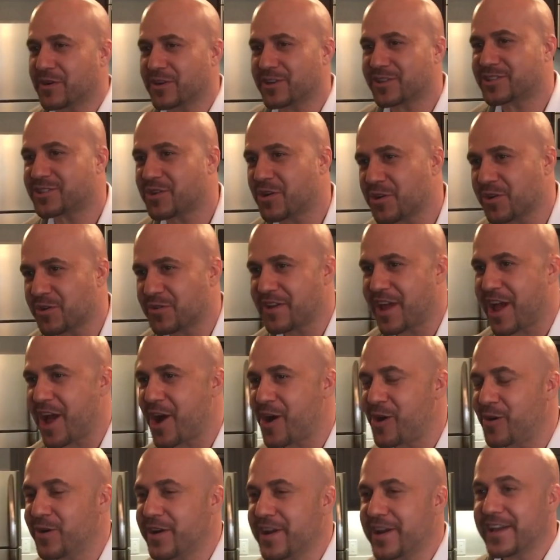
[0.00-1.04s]
going to show you
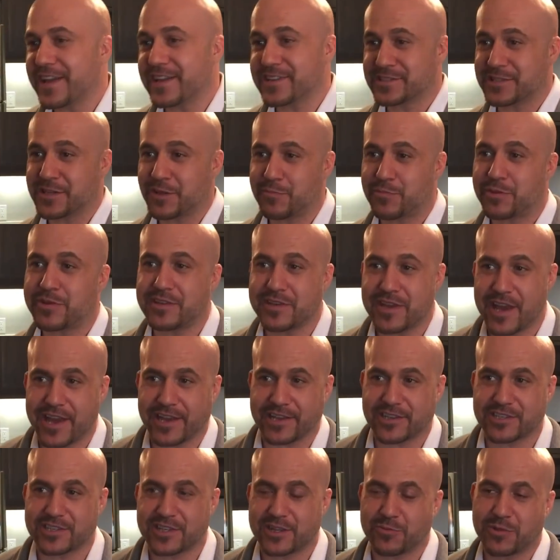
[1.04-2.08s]
now is the
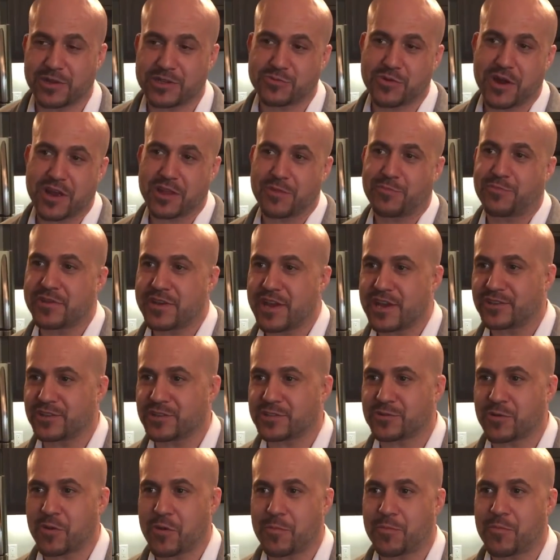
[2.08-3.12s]
pH. The reason why the pH
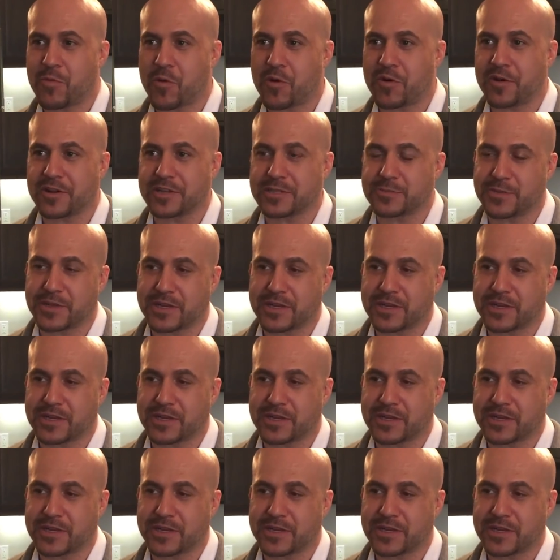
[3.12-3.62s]
is so important is